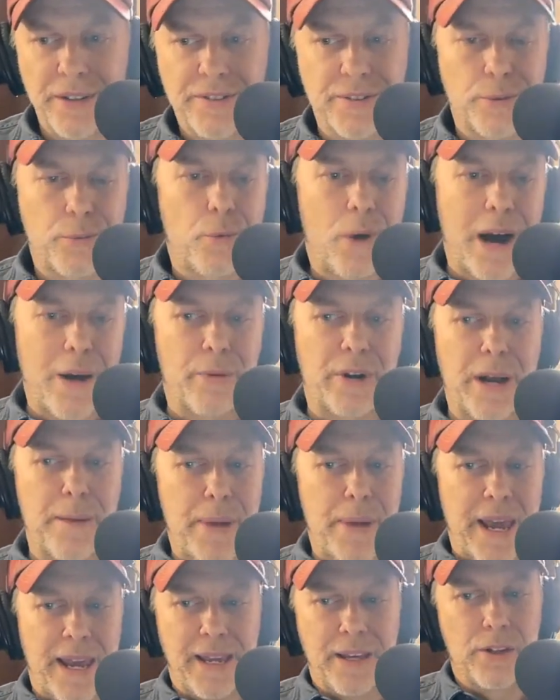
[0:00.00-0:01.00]
So why would I
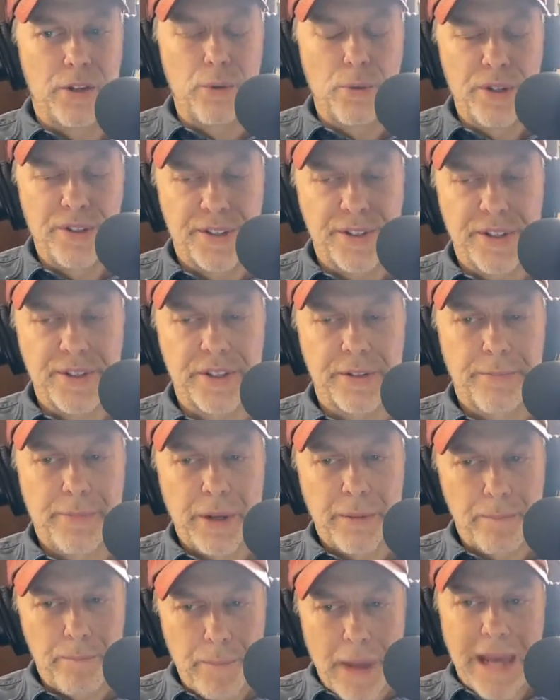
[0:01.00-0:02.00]
pay into a system
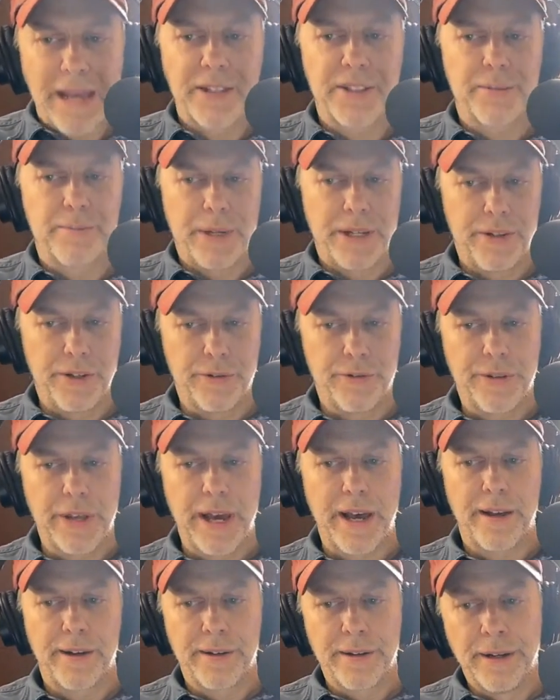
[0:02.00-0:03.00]
that makes me do
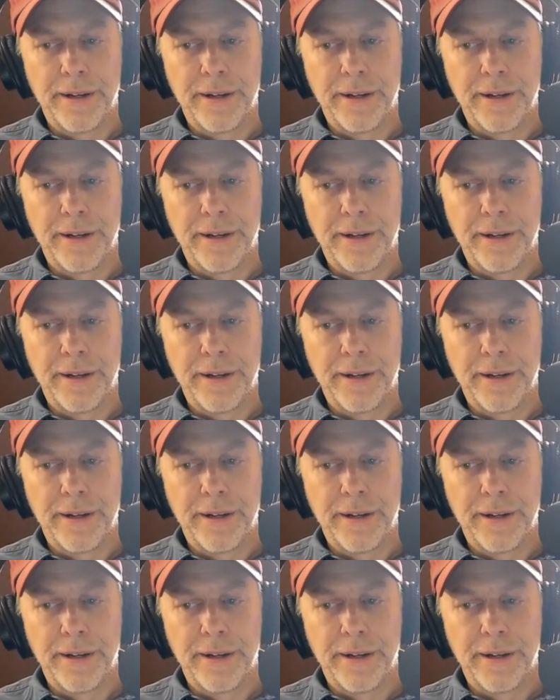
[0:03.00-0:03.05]
that?